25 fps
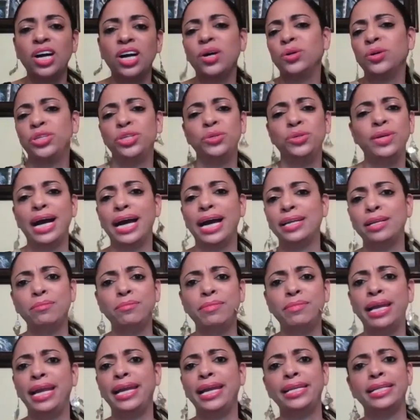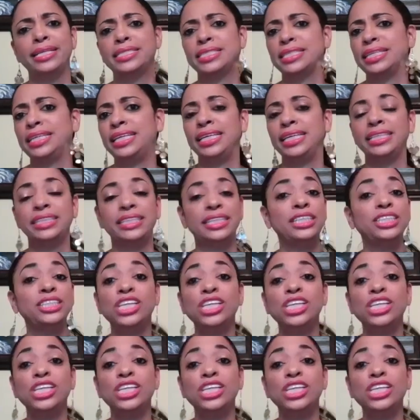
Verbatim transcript: oh, you got it made, it's easy.